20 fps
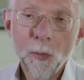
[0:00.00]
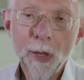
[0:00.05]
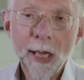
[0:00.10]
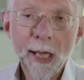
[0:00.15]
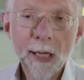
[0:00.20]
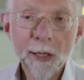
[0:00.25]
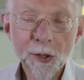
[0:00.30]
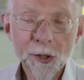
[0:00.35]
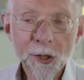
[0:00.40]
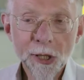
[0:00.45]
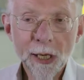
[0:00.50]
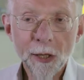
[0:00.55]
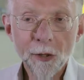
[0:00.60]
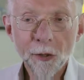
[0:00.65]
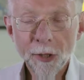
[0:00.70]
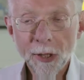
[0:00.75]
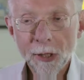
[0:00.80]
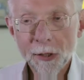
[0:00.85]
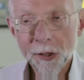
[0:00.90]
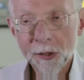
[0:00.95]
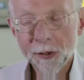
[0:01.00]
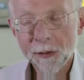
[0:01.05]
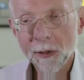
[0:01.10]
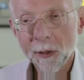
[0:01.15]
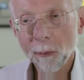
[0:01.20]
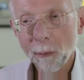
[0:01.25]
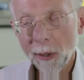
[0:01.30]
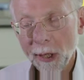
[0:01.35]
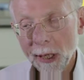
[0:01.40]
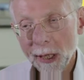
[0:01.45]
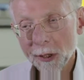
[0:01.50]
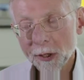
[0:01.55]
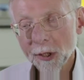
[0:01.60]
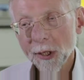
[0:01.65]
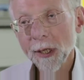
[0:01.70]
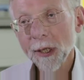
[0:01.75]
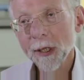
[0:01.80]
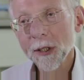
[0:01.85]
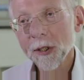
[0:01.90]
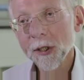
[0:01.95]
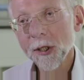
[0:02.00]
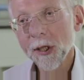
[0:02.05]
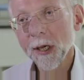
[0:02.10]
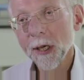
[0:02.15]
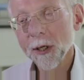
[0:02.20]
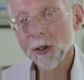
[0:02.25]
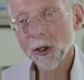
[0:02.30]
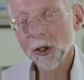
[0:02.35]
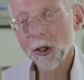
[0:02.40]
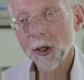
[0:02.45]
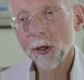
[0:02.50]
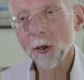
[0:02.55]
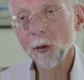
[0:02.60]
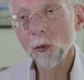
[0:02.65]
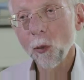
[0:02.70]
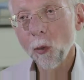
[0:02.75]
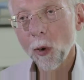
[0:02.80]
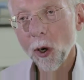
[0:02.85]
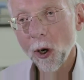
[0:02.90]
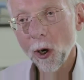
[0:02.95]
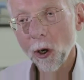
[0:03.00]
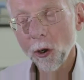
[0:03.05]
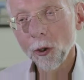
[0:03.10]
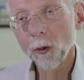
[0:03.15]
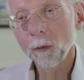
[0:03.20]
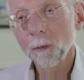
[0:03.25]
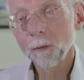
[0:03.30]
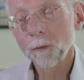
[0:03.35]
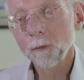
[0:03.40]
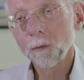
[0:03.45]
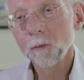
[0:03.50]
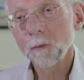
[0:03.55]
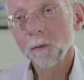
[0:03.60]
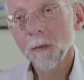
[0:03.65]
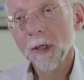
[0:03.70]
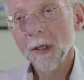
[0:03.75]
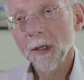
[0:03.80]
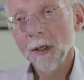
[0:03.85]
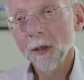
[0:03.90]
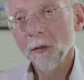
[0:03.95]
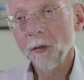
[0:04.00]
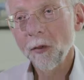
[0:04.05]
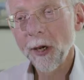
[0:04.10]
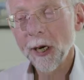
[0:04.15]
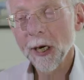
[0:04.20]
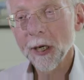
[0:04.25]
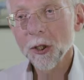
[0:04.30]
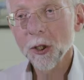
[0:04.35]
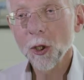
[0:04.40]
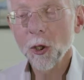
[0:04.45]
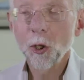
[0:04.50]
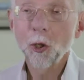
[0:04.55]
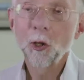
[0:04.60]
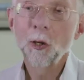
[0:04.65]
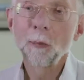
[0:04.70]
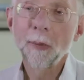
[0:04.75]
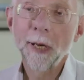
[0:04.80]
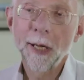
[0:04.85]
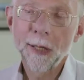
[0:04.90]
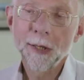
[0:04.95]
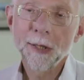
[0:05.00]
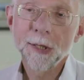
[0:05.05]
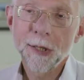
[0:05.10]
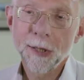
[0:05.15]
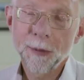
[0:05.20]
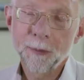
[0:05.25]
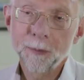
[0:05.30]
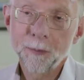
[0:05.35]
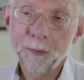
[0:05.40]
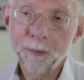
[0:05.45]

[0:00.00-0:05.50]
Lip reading: LDL gets from the blood into the arterial wall, and there it accumulates.